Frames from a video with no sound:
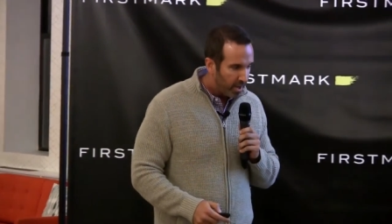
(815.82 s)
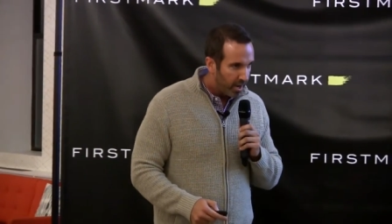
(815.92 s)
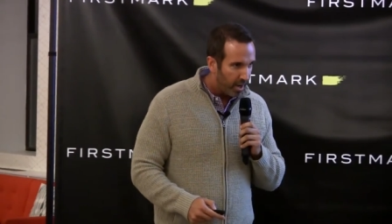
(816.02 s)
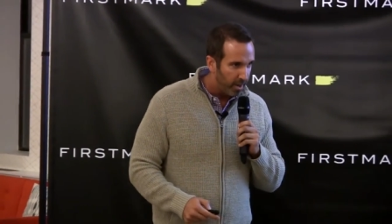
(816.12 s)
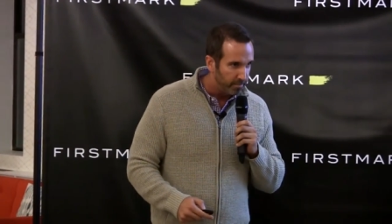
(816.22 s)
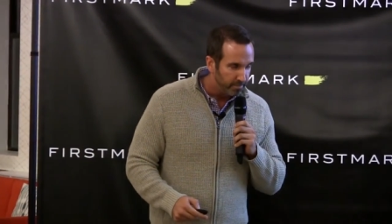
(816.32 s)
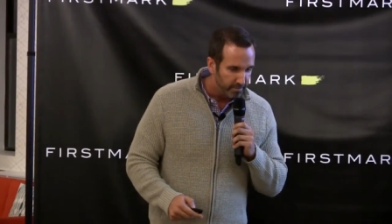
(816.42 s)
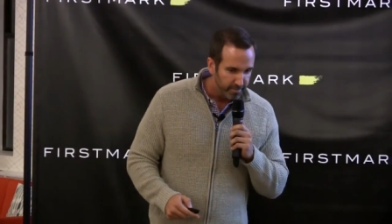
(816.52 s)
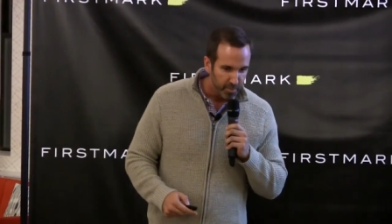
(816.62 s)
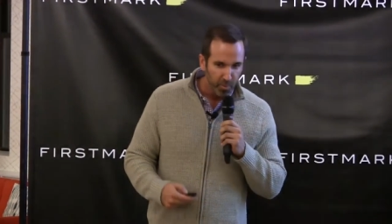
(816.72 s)
Um,
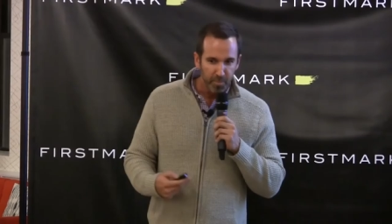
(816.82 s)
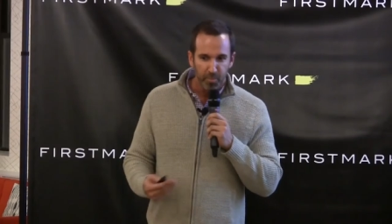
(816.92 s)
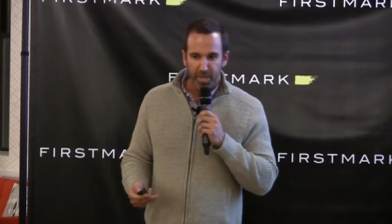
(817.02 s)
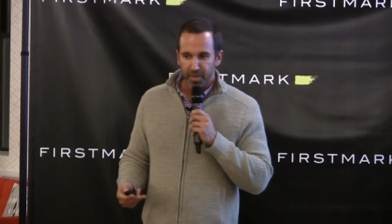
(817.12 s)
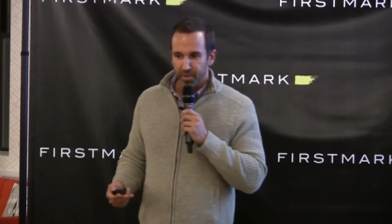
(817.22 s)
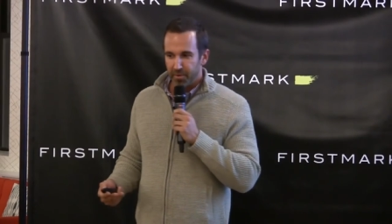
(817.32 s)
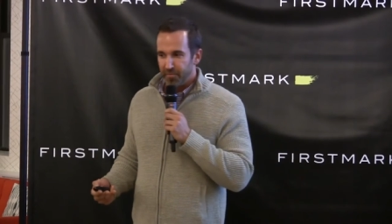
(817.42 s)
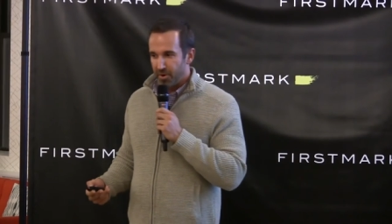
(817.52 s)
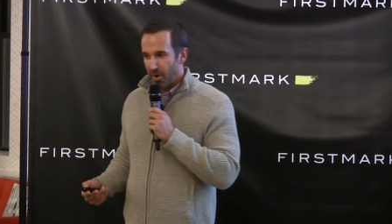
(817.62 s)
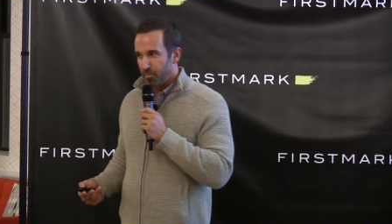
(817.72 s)
it wouldn't be a good
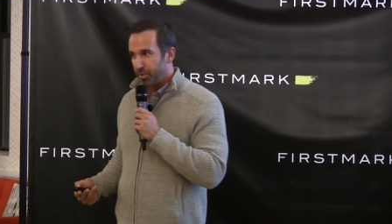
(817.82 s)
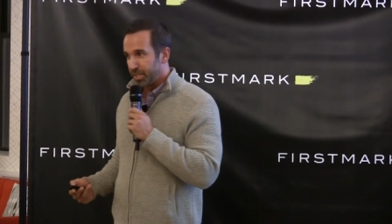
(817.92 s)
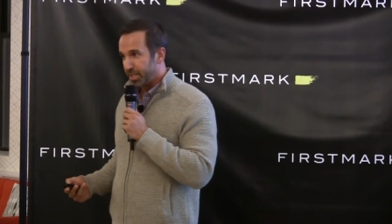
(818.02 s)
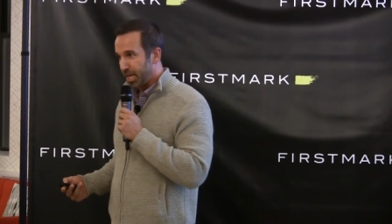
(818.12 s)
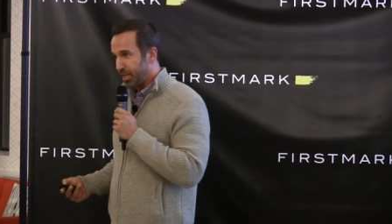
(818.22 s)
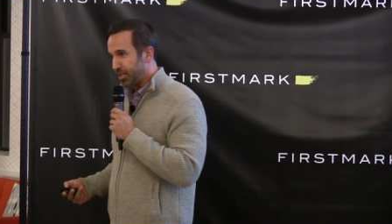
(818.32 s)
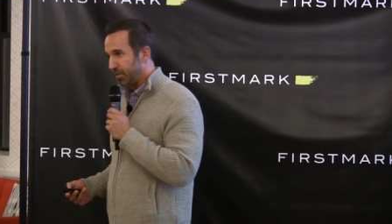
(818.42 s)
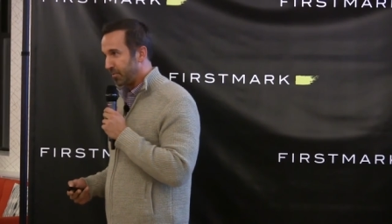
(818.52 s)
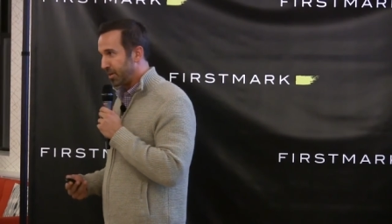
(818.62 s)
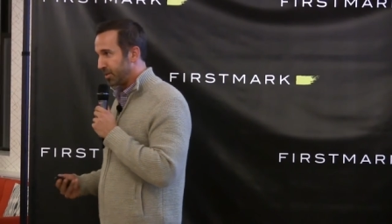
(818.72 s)
VR presentation
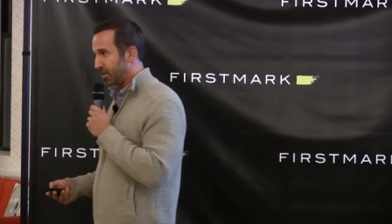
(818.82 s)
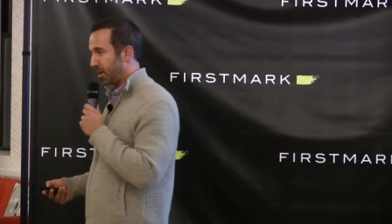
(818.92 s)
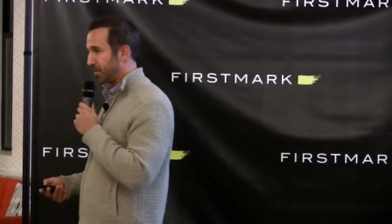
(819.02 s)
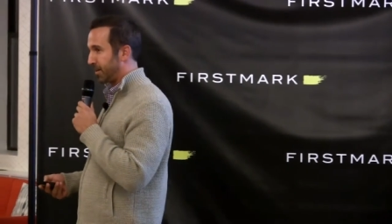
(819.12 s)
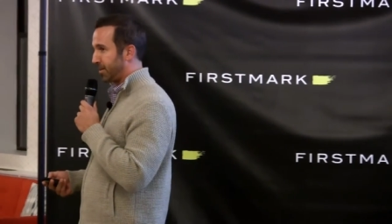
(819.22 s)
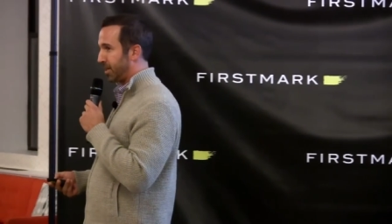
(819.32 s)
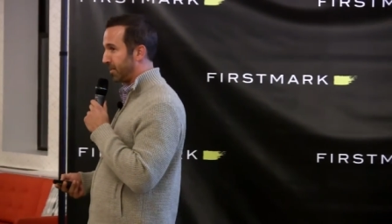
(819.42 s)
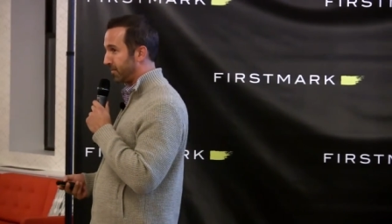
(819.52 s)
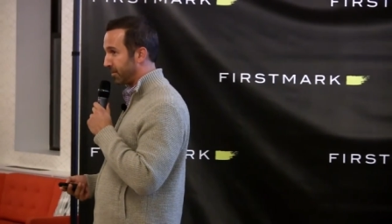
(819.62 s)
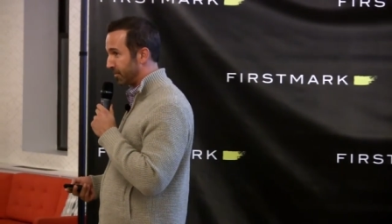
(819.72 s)
if we didn't talk about the
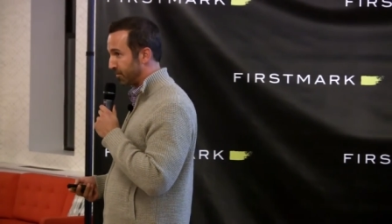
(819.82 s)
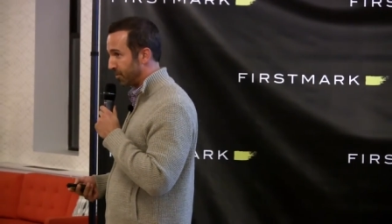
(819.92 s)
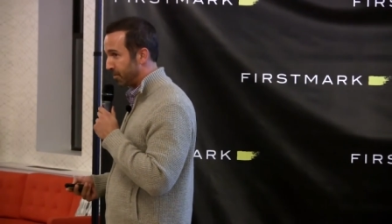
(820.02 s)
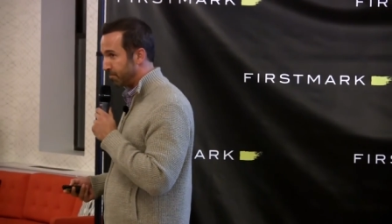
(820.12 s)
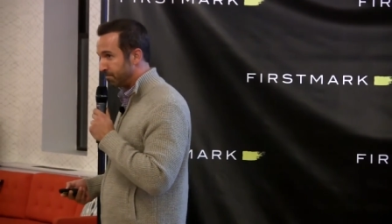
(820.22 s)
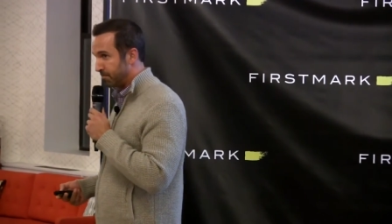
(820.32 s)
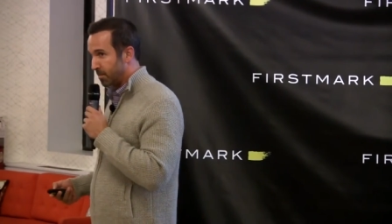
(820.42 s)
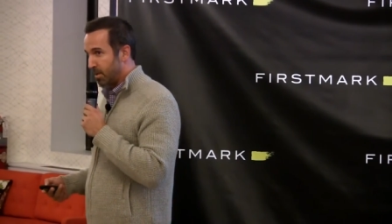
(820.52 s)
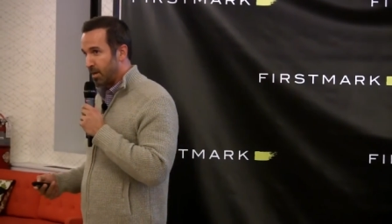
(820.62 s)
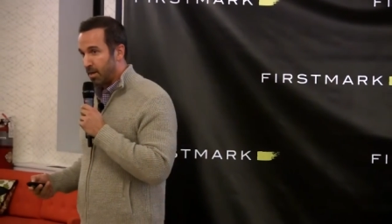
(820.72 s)
elephant in the room.
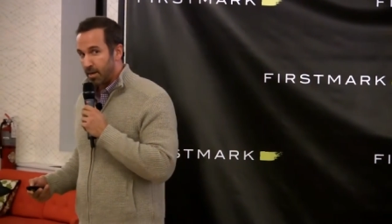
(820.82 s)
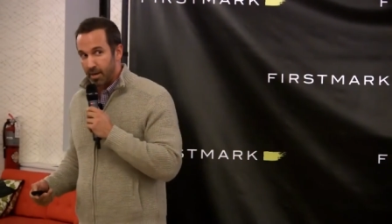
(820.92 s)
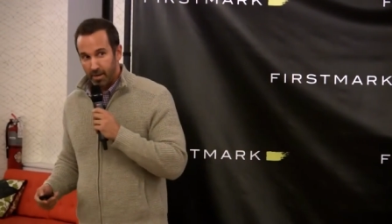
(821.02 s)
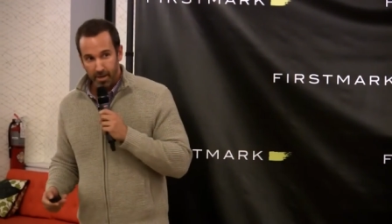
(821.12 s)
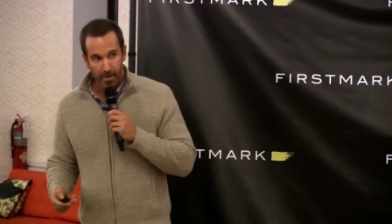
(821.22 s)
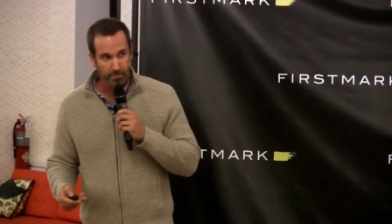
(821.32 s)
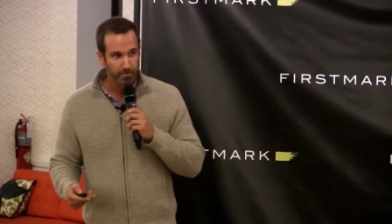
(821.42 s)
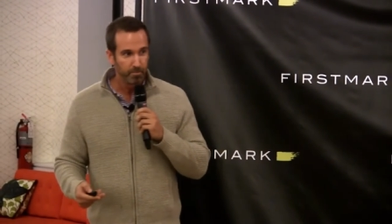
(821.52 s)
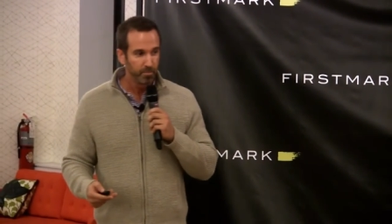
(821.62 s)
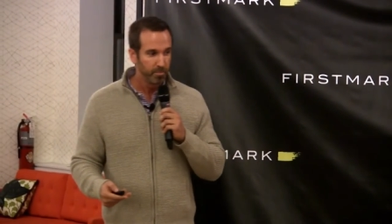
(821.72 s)
Um,
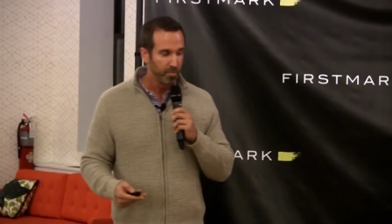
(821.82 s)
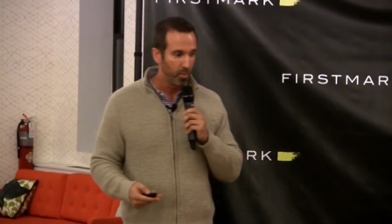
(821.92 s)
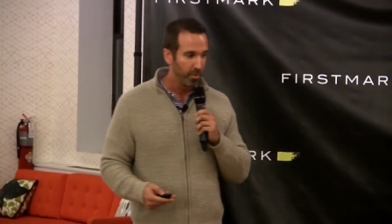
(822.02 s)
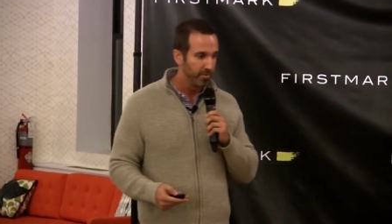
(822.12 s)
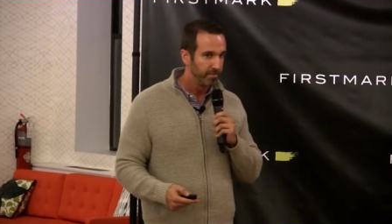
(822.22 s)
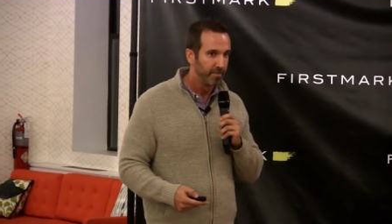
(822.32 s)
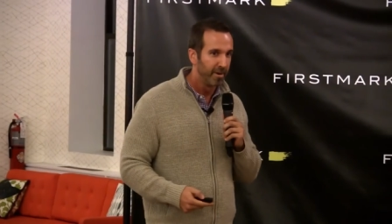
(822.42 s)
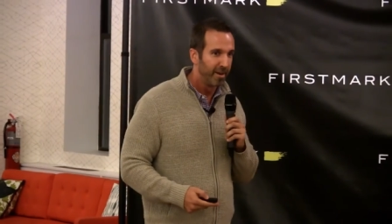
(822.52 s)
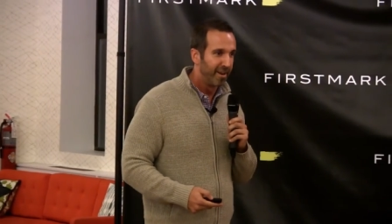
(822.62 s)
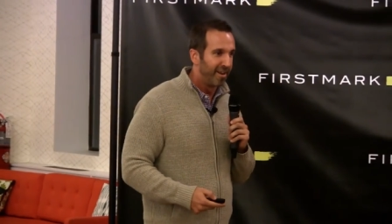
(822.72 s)
Warren,
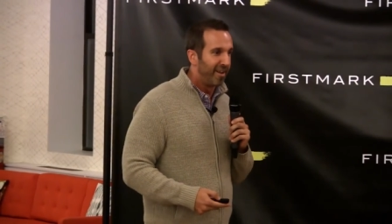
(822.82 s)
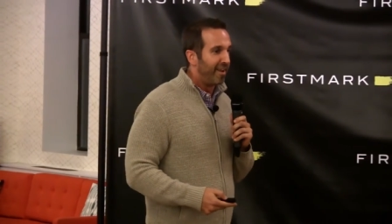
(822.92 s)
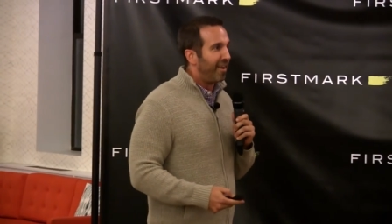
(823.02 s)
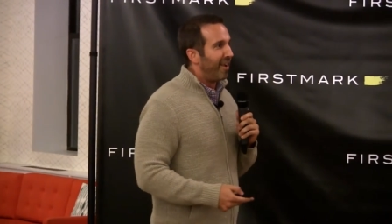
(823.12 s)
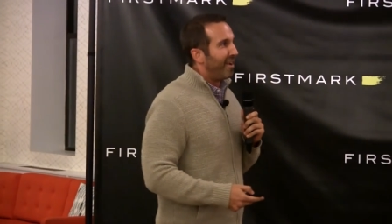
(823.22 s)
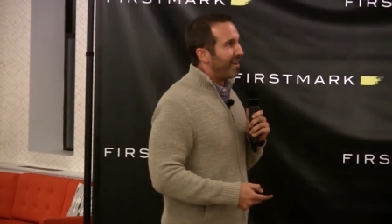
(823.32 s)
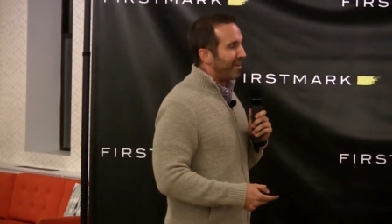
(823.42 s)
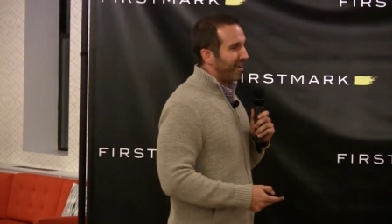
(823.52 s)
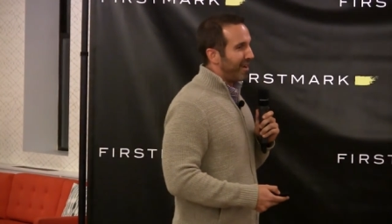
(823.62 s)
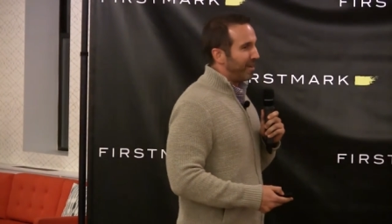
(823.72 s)

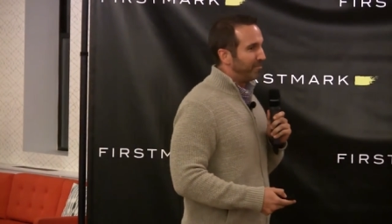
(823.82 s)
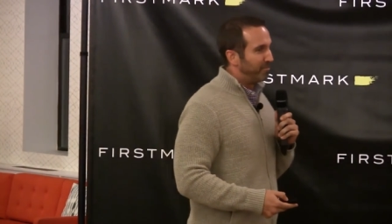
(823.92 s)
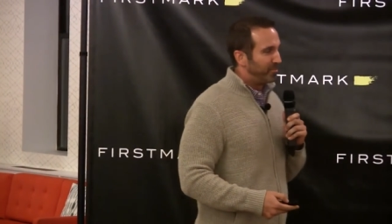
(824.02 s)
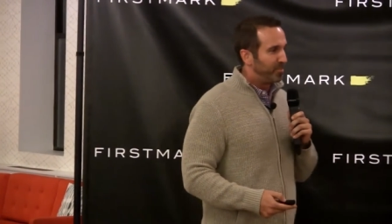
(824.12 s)
um,